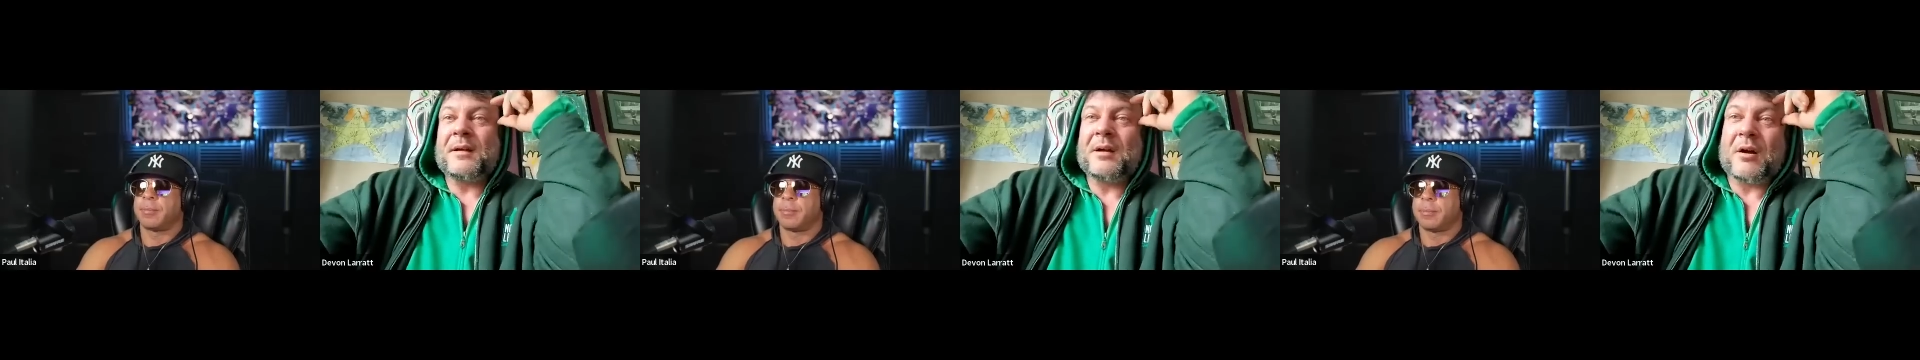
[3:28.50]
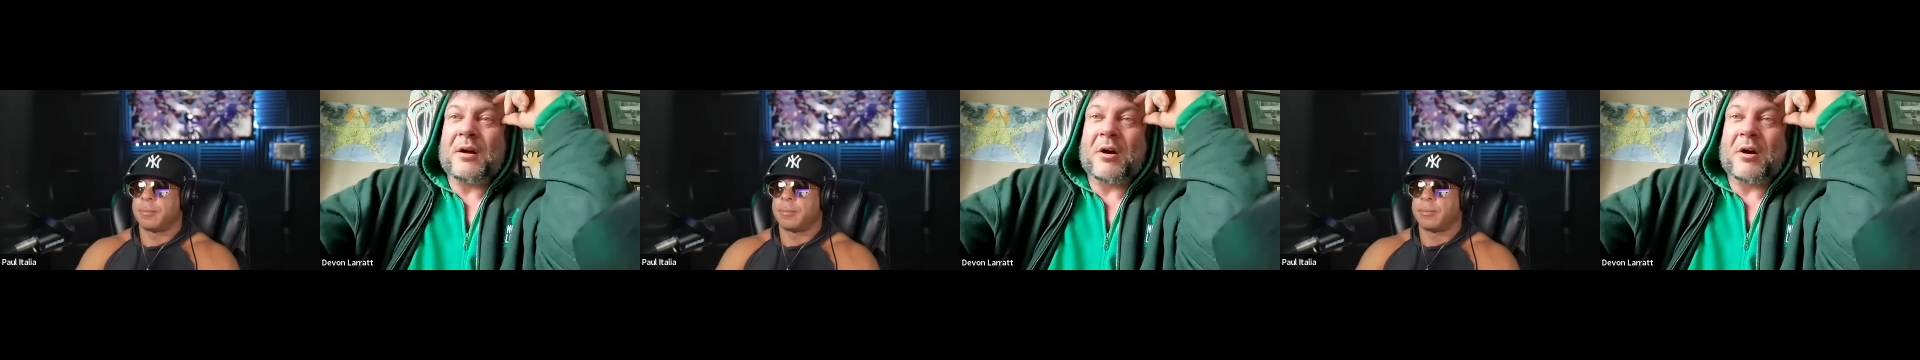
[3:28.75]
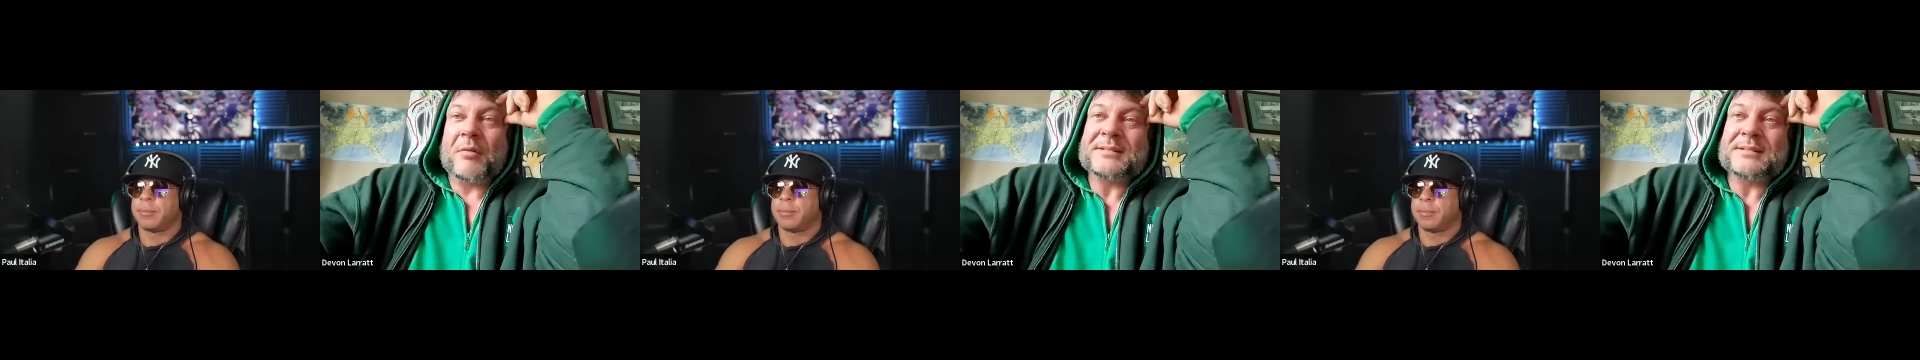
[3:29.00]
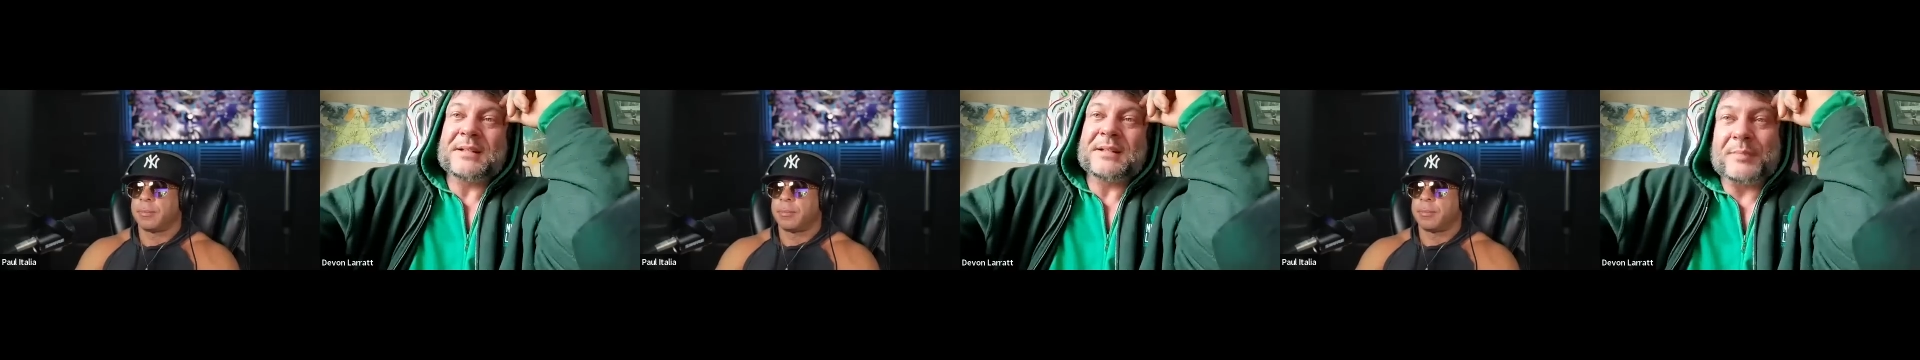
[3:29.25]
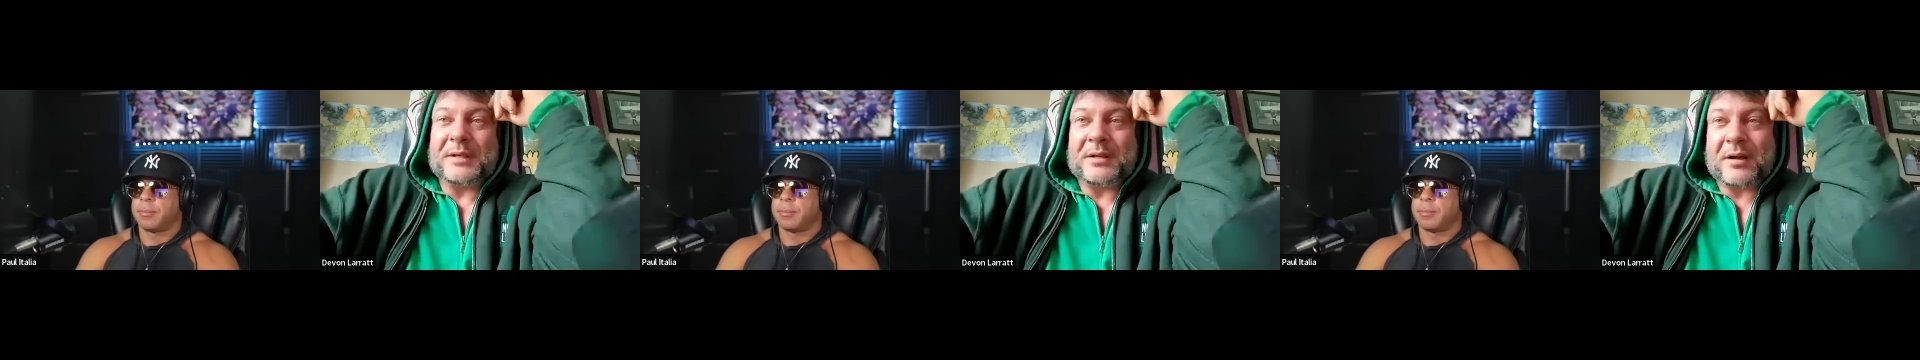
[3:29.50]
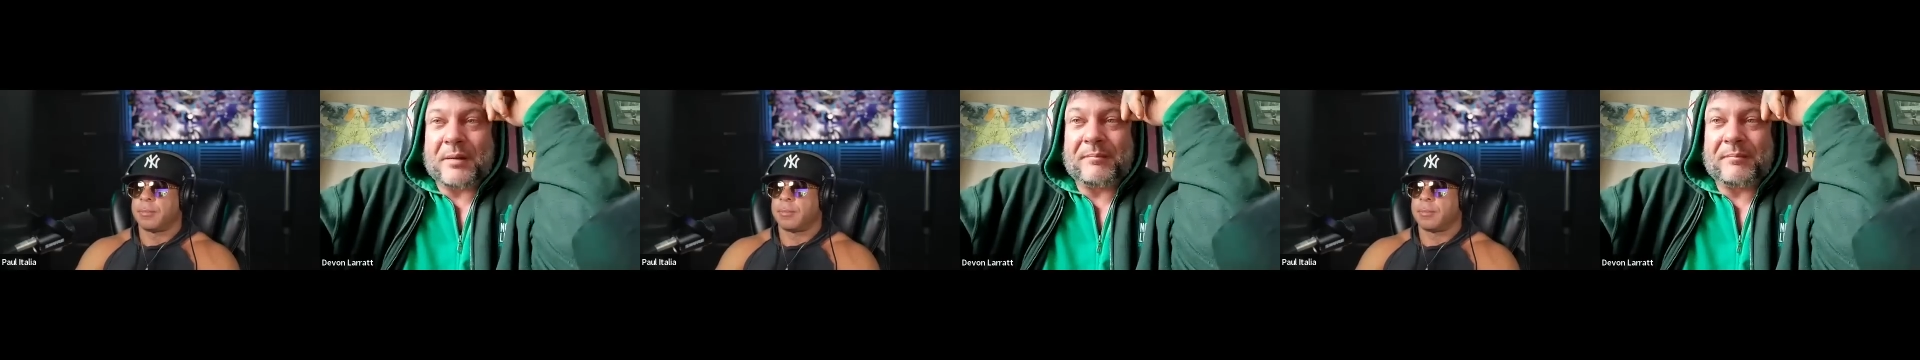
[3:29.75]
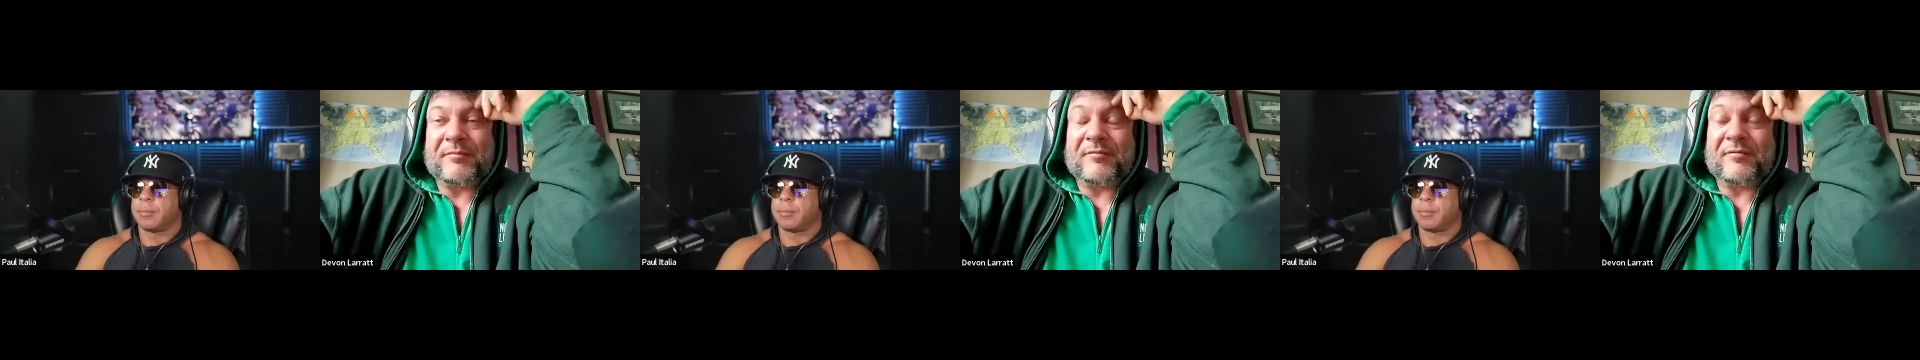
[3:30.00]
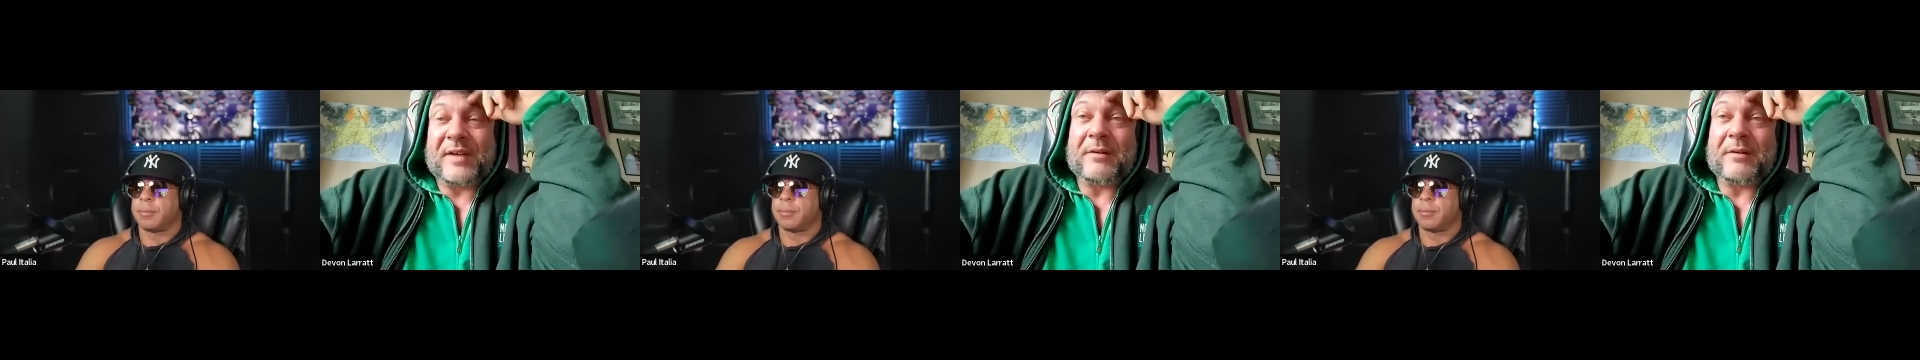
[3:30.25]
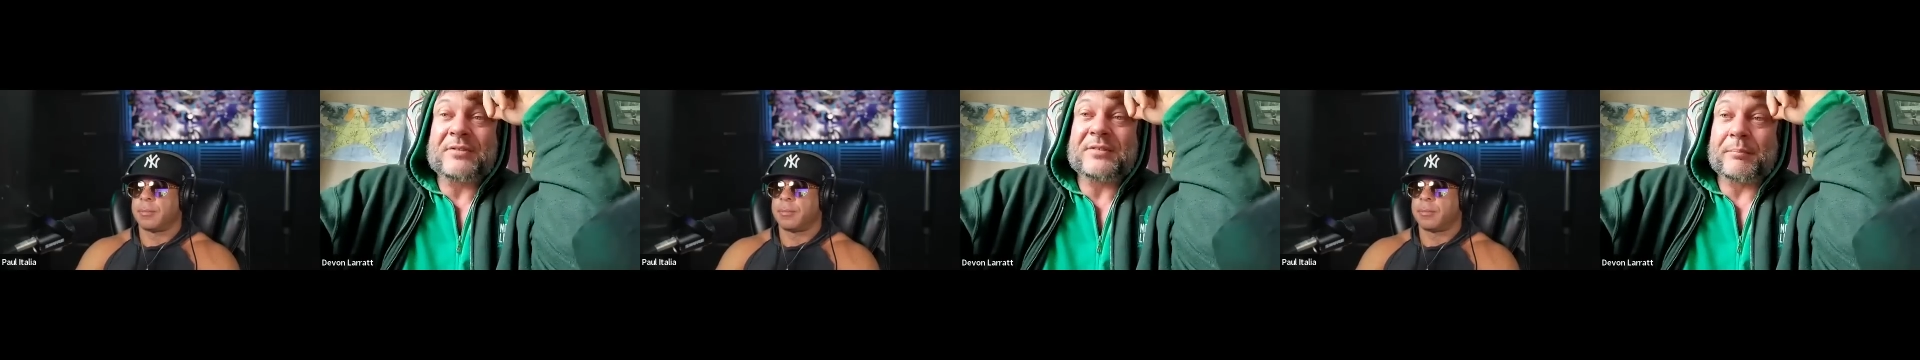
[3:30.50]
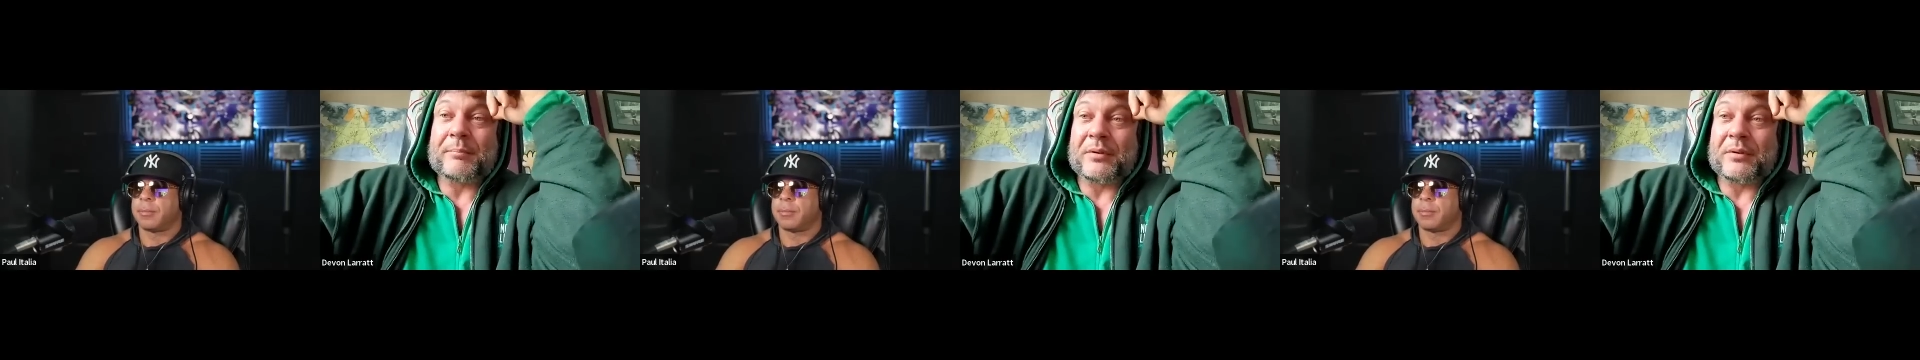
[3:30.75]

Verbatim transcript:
Speaker 1: Arm wrestling has become very simple